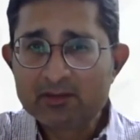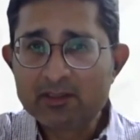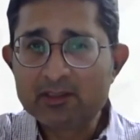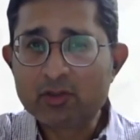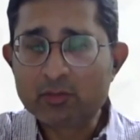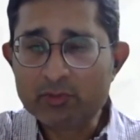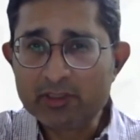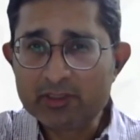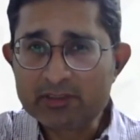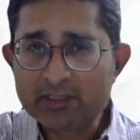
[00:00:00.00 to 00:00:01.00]
in the
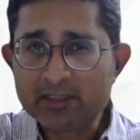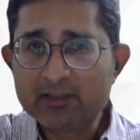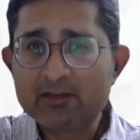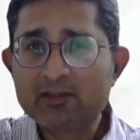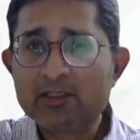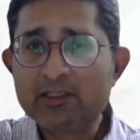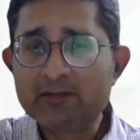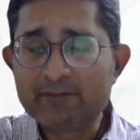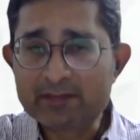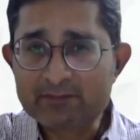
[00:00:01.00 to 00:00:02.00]
community setting, in the
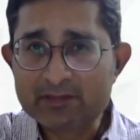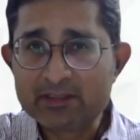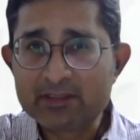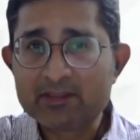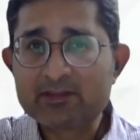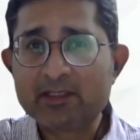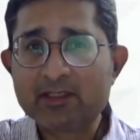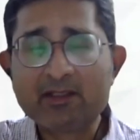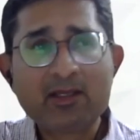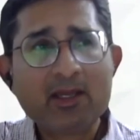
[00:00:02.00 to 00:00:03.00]
facility
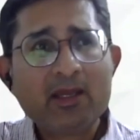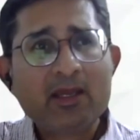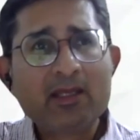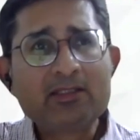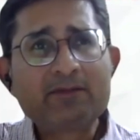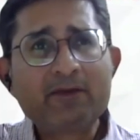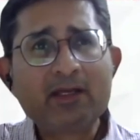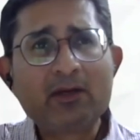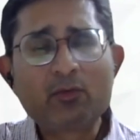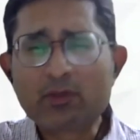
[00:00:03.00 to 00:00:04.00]
setting, and
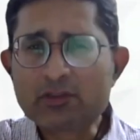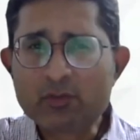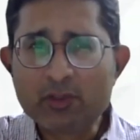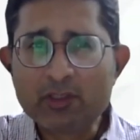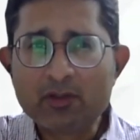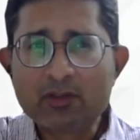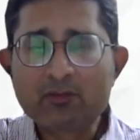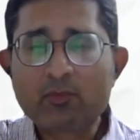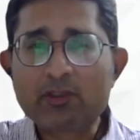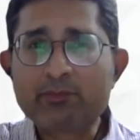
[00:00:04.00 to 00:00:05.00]
figure out what's going
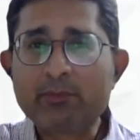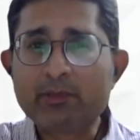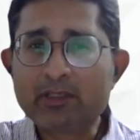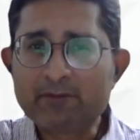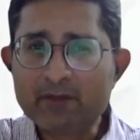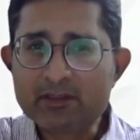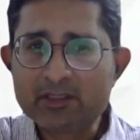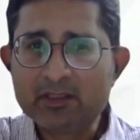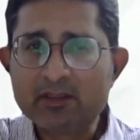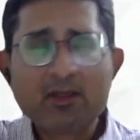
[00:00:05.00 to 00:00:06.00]
on, what people are
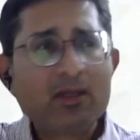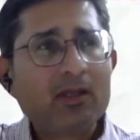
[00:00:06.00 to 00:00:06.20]
facing,